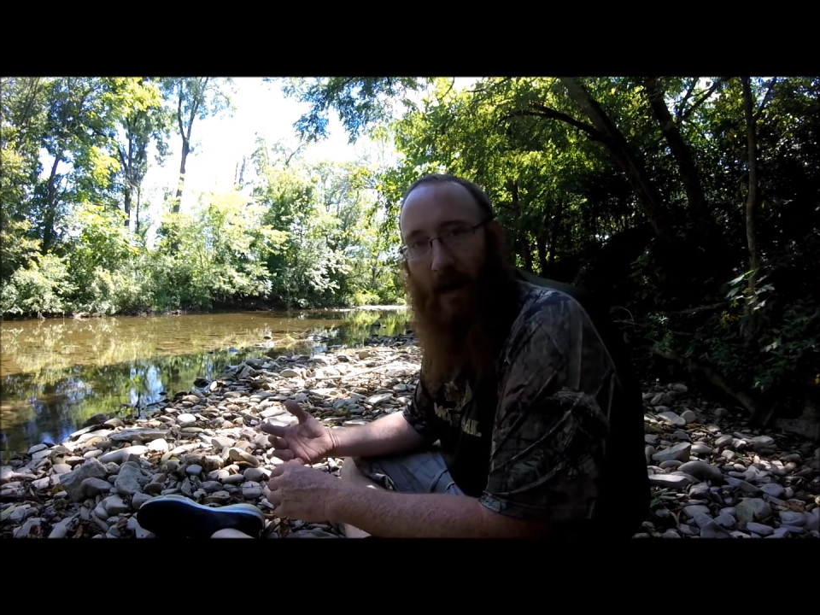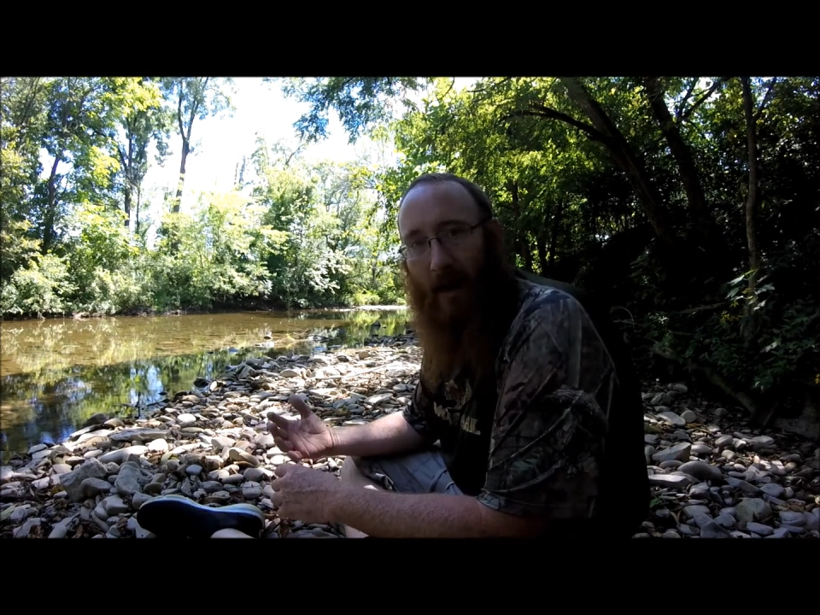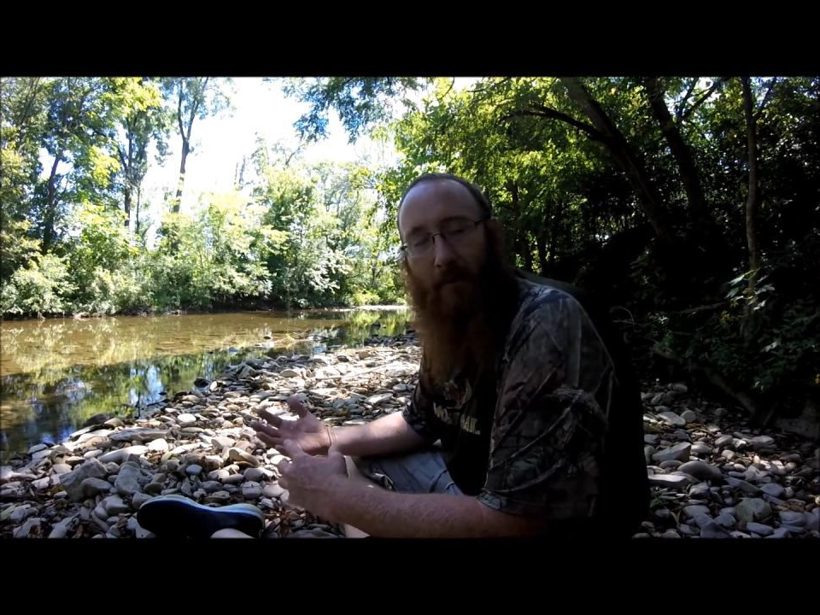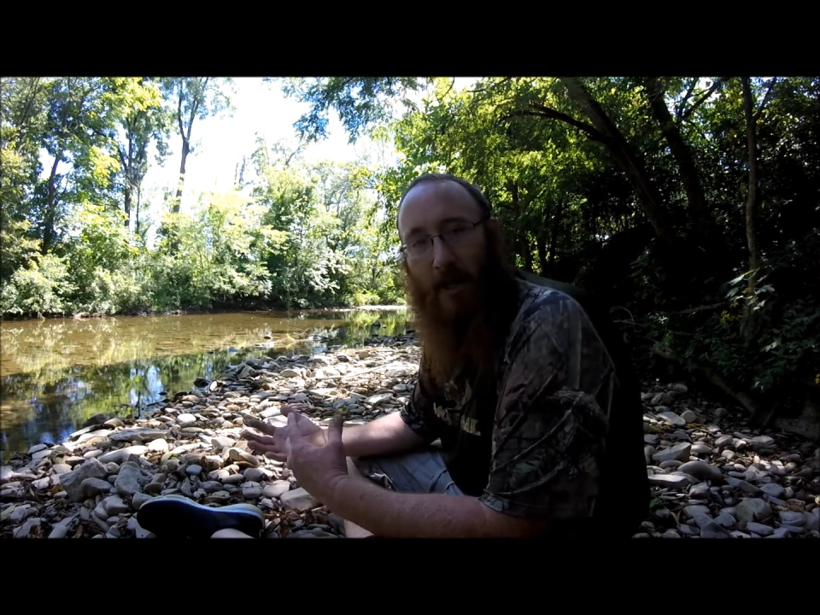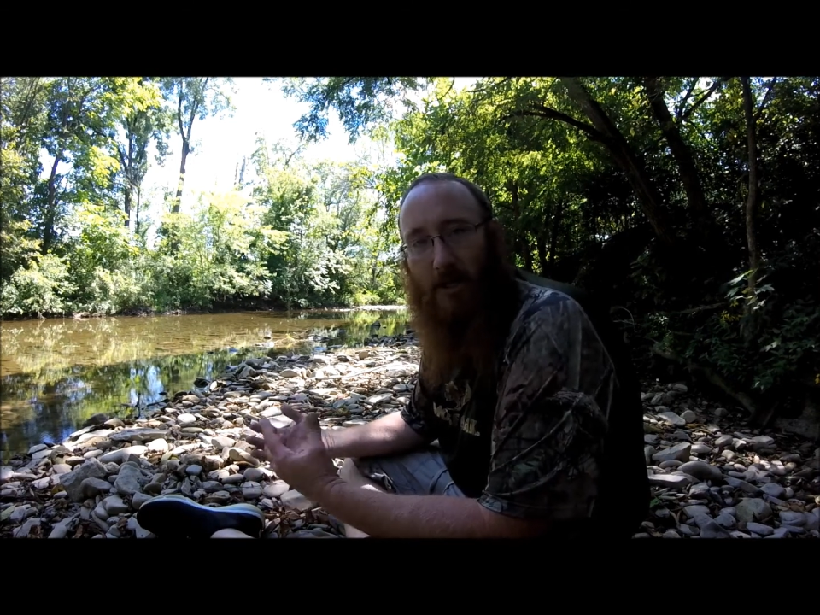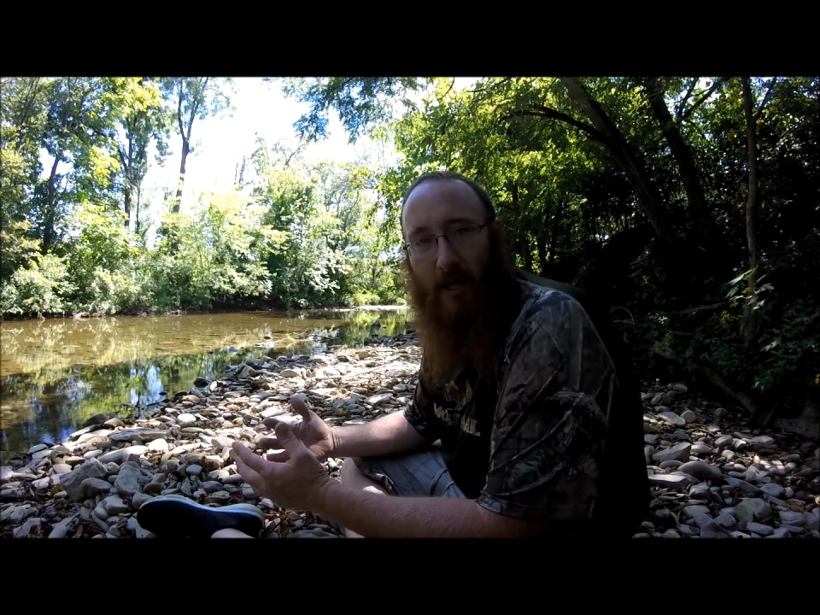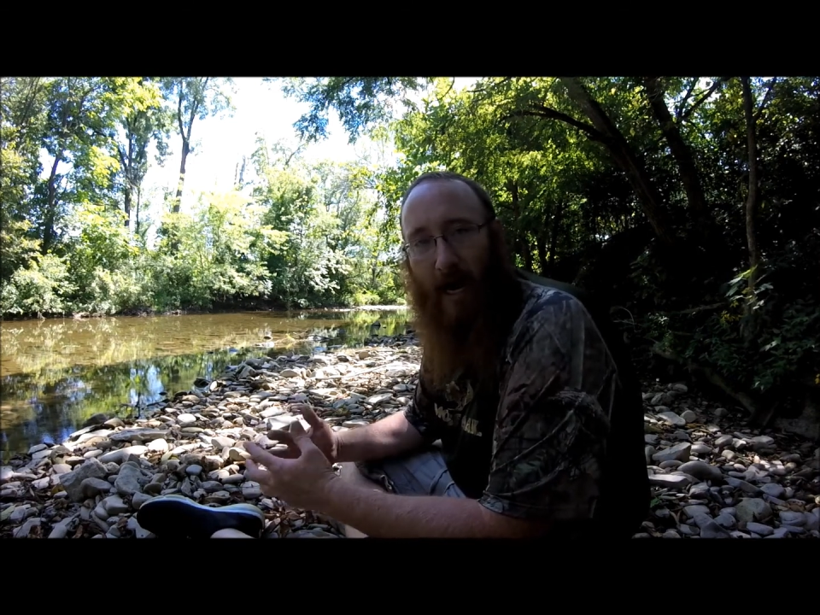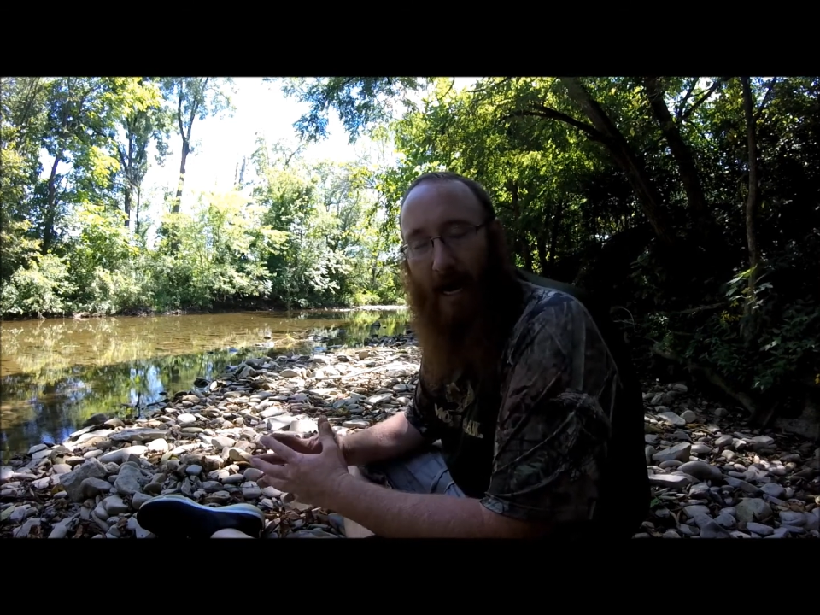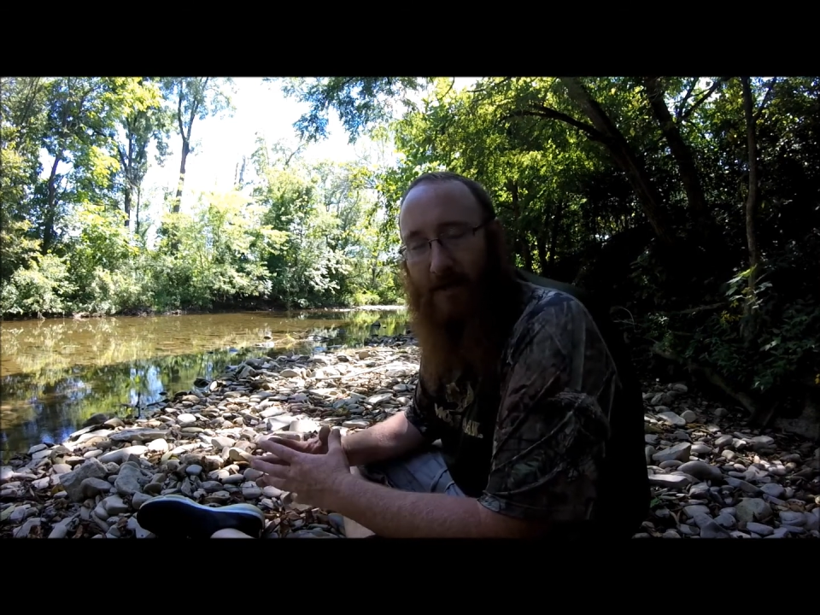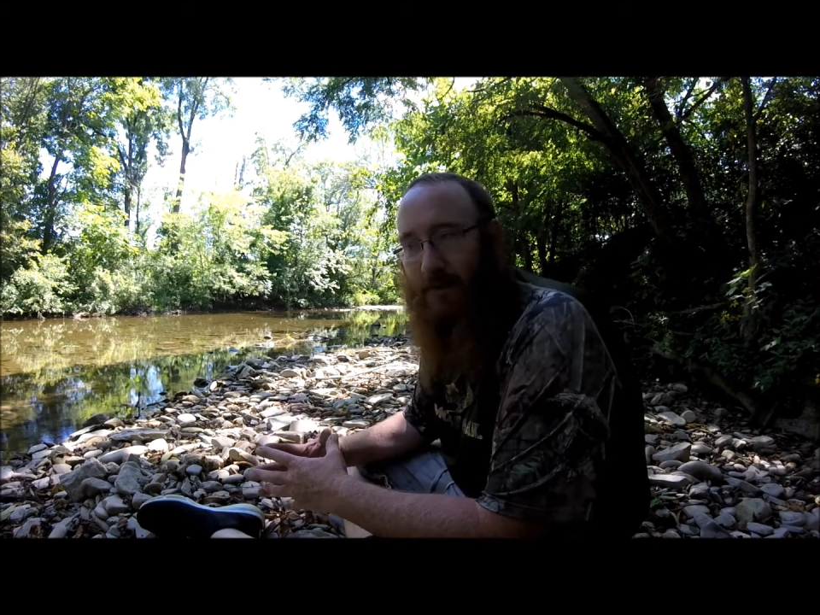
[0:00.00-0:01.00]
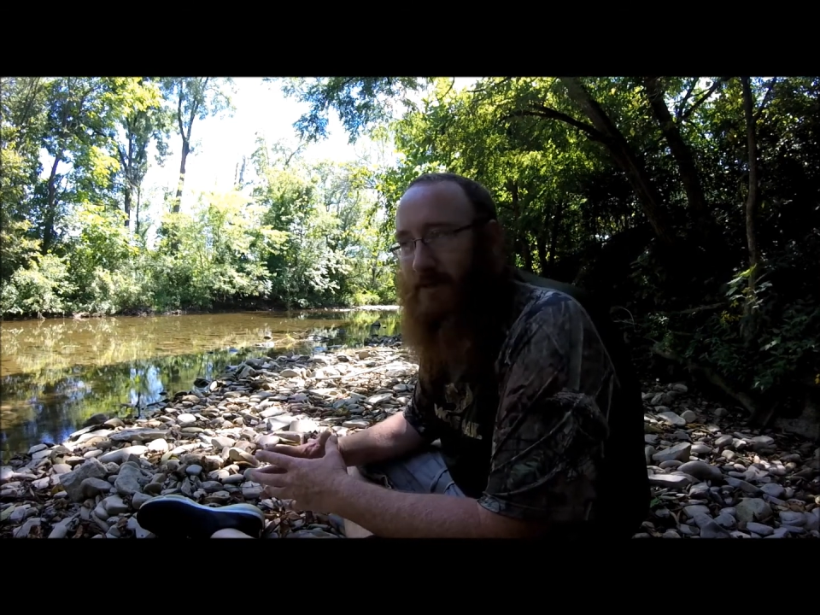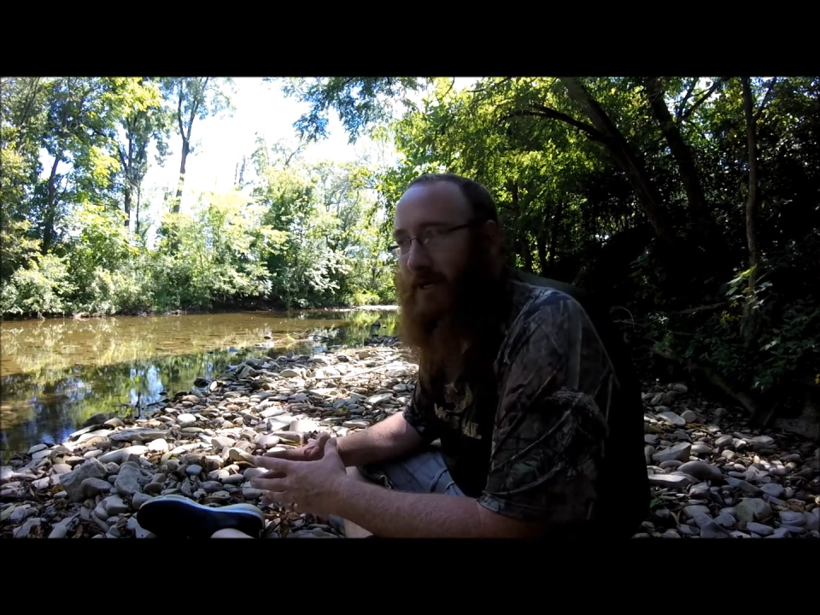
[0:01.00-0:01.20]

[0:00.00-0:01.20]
And a bunch of the guys you've